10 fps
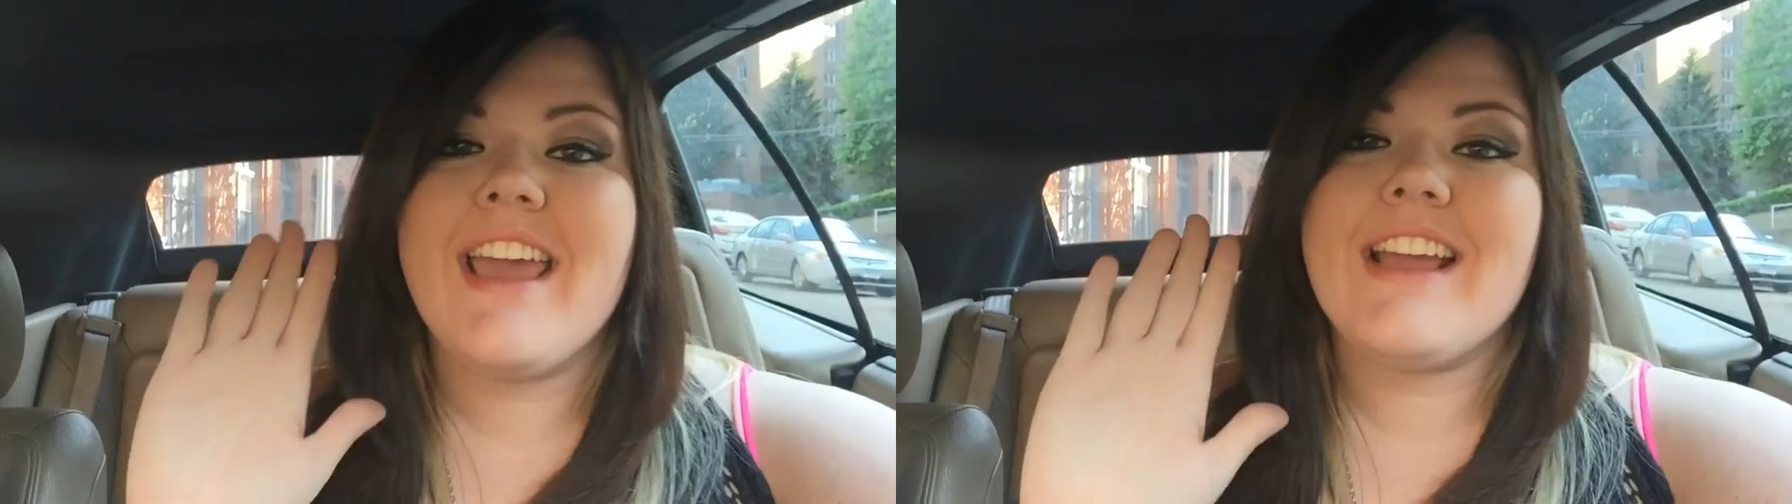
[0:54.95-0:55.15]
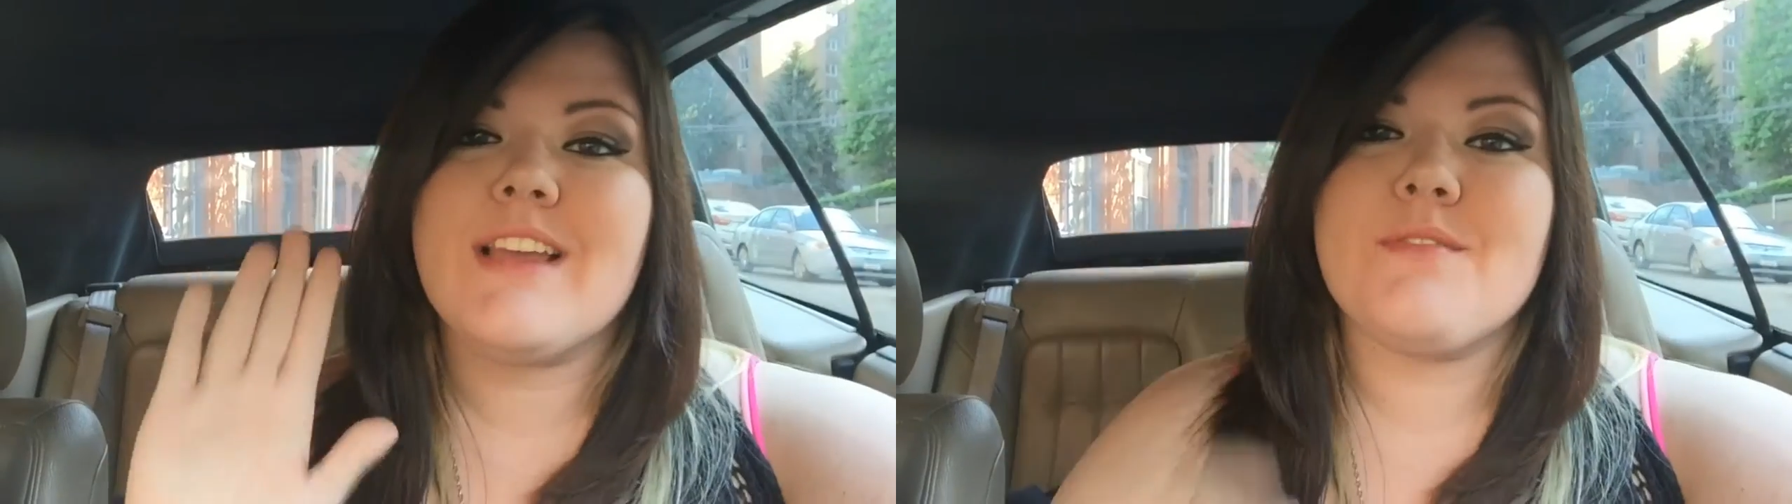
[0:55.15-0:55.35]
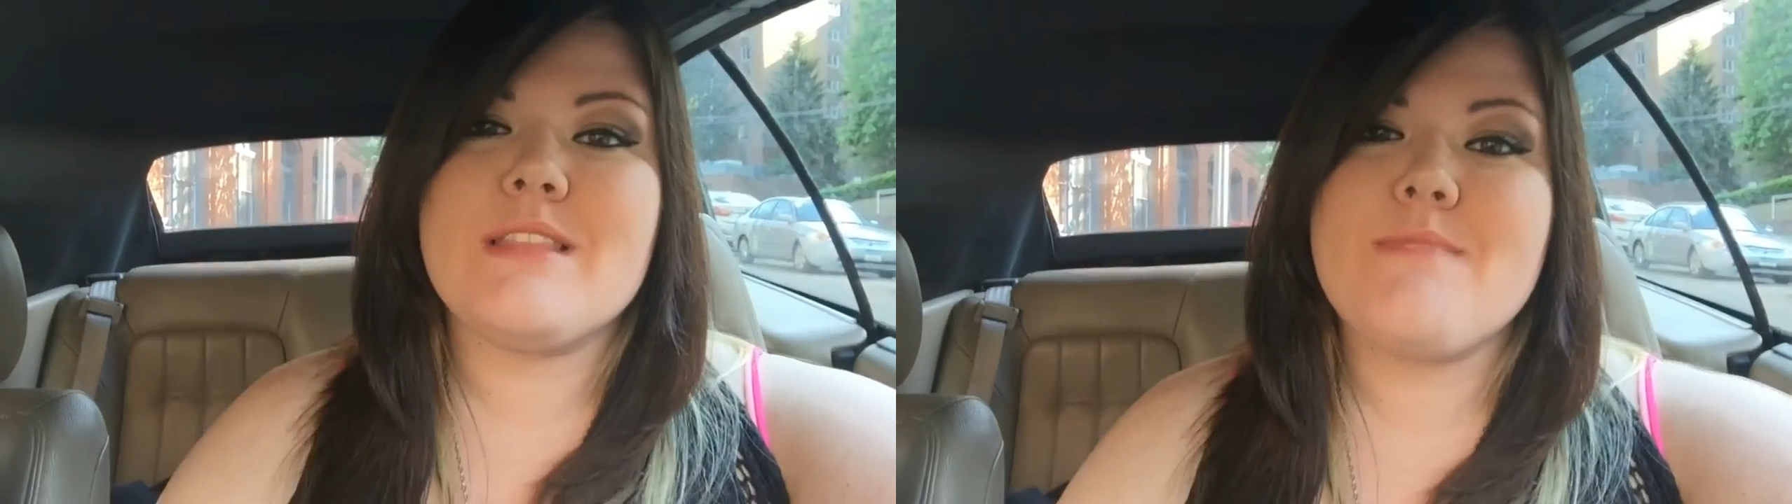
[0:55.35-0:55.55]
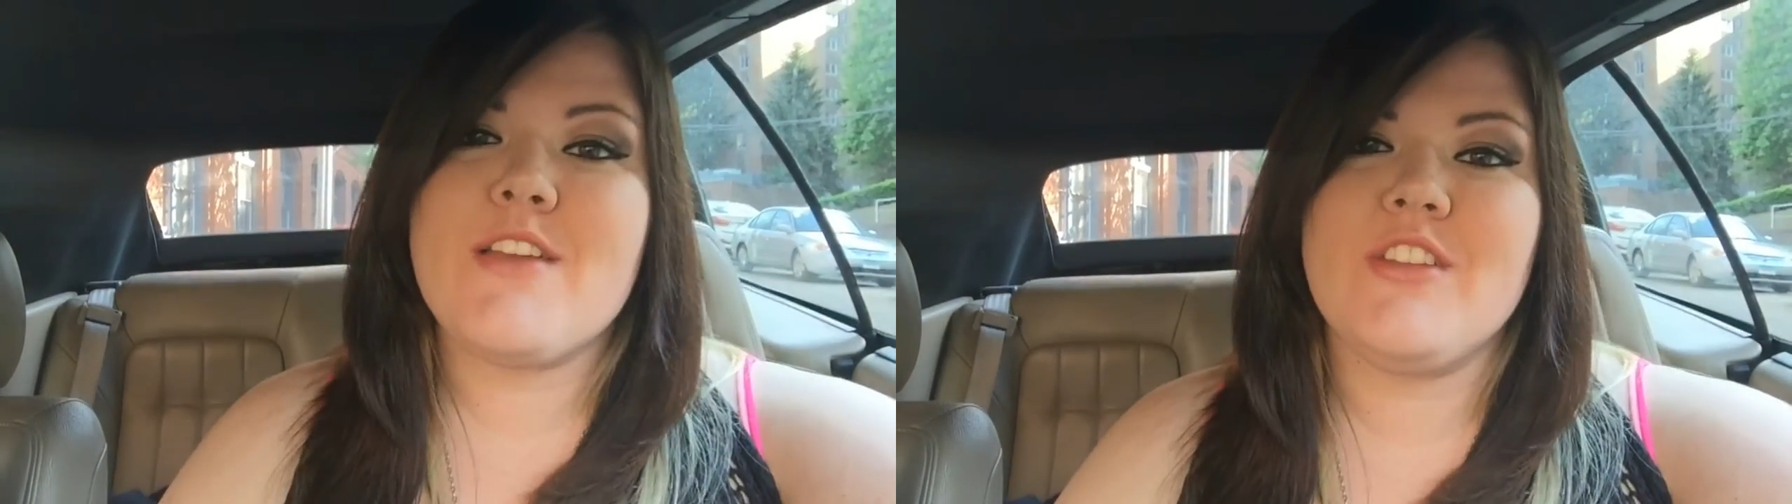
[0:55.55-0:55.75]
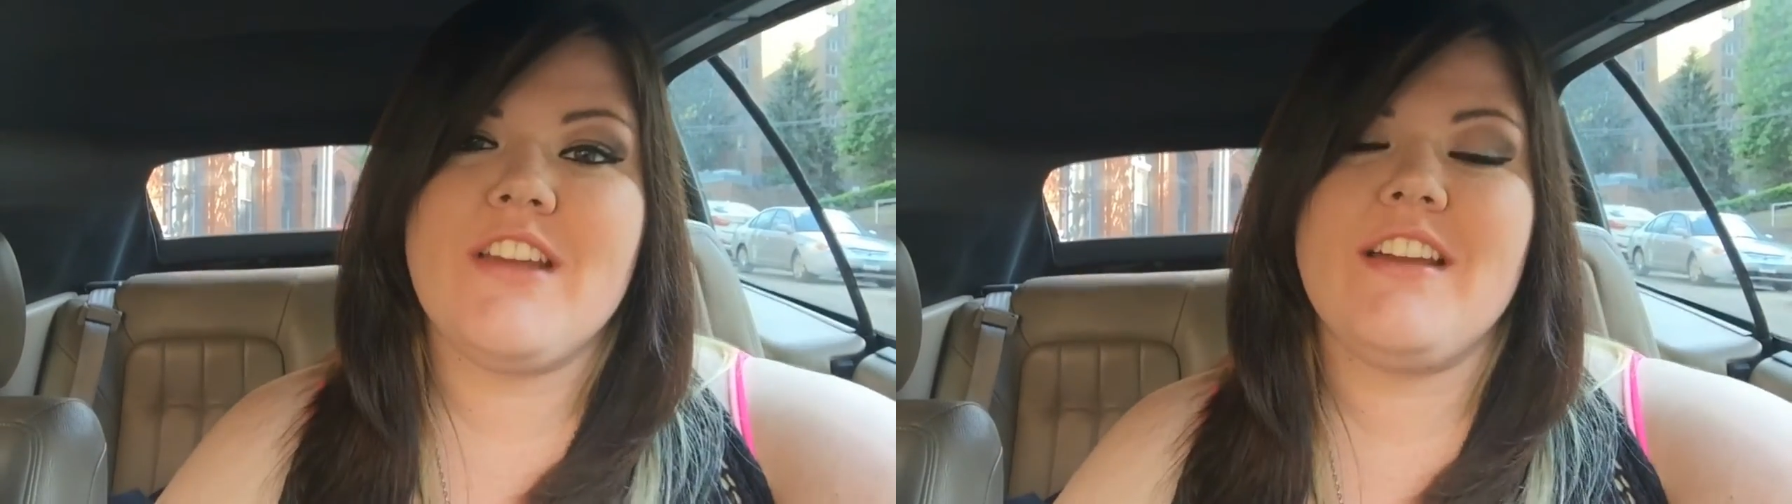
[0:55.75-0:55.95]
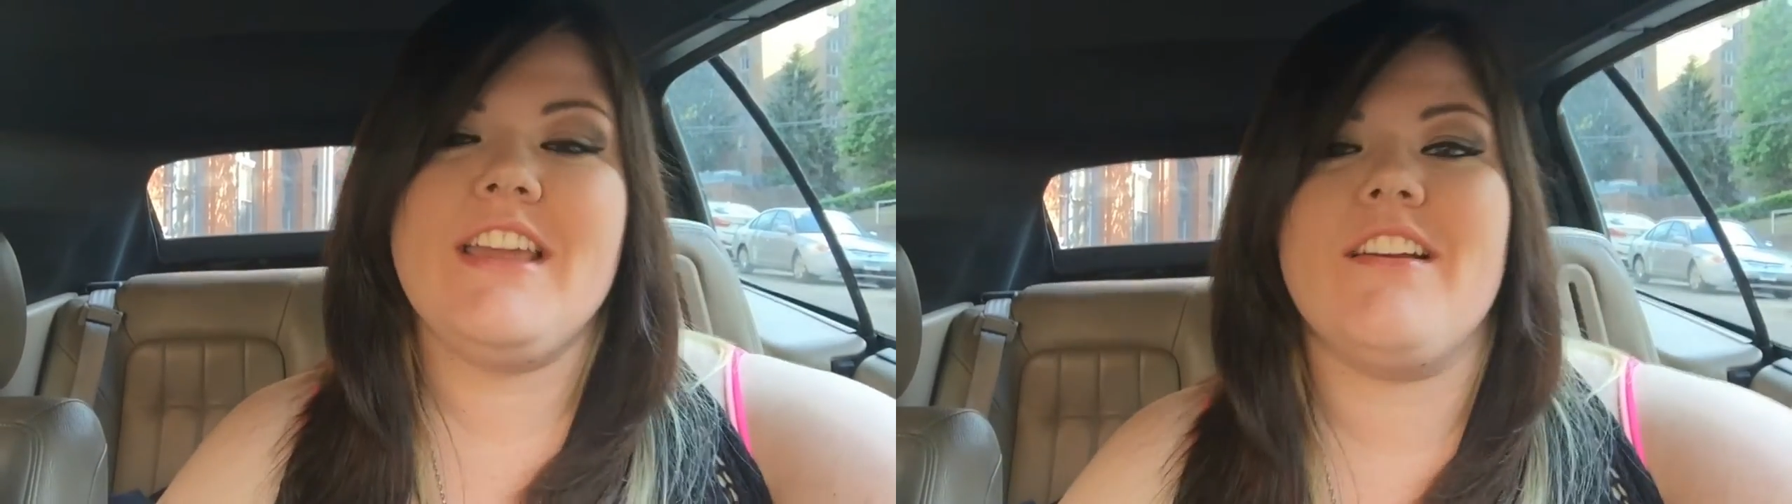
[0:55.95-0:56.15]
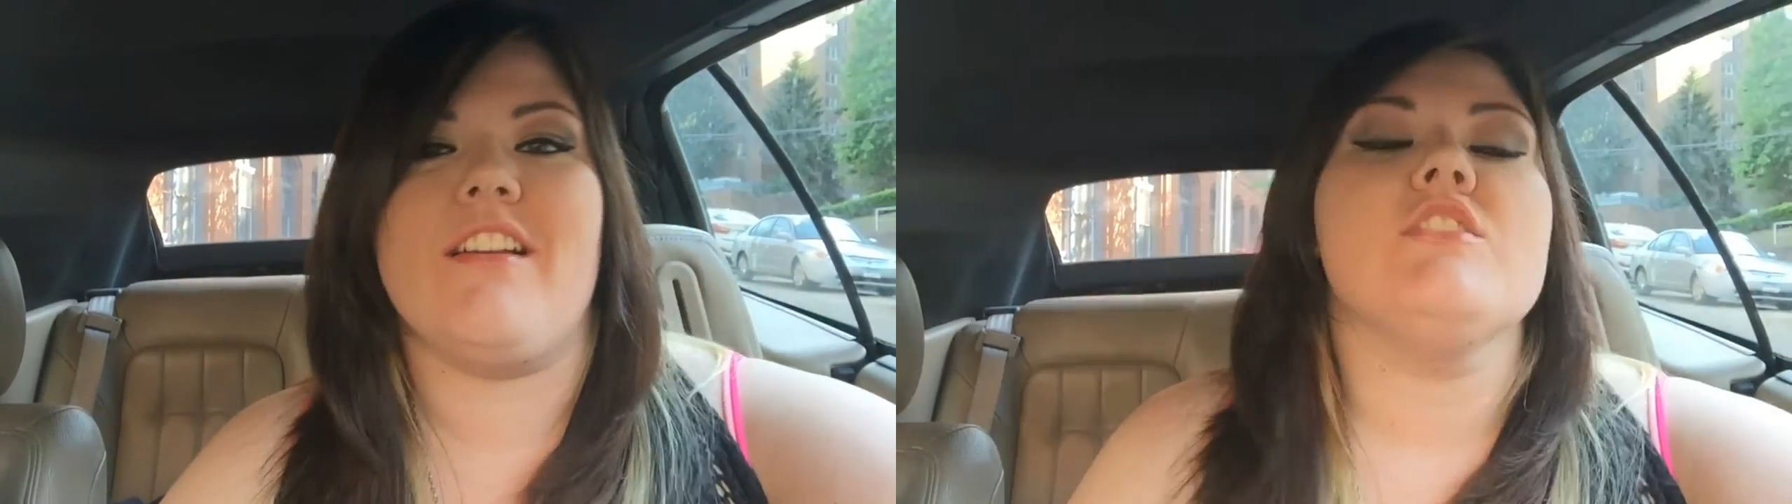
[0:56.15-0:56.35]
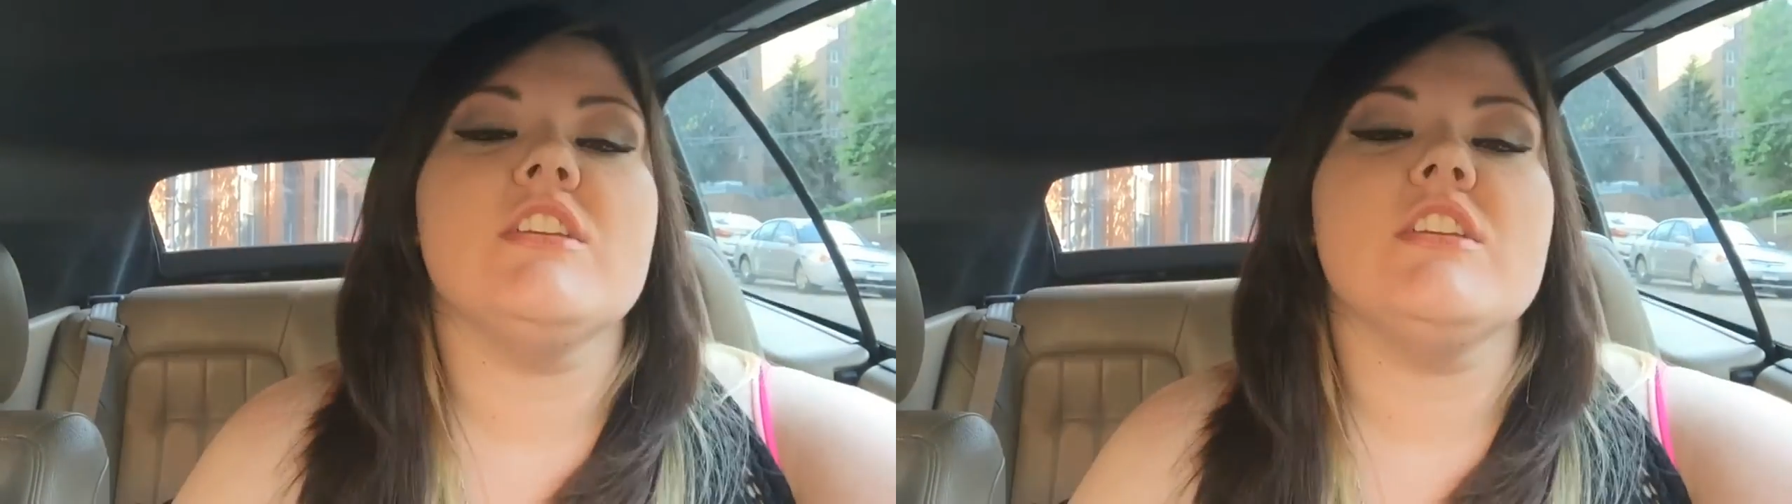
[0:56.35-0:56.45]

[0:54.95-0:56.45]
Hey guys, Real Imaginary here.